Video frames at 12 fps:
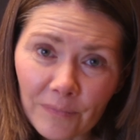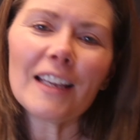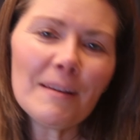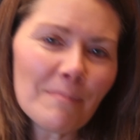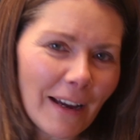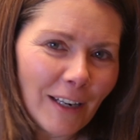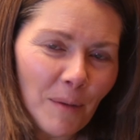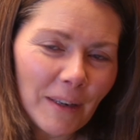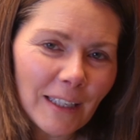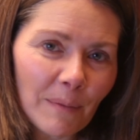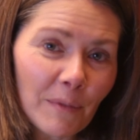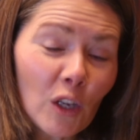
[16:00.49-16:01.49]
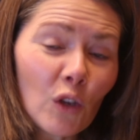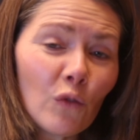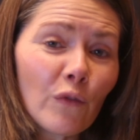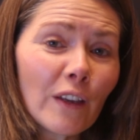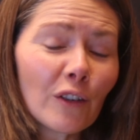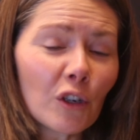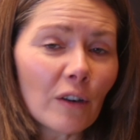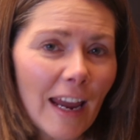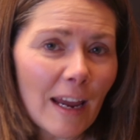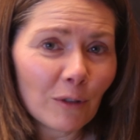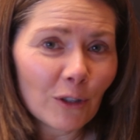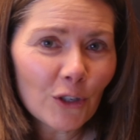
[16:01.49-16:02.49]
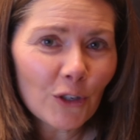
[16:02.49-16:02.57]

It might not be something you feel you're able to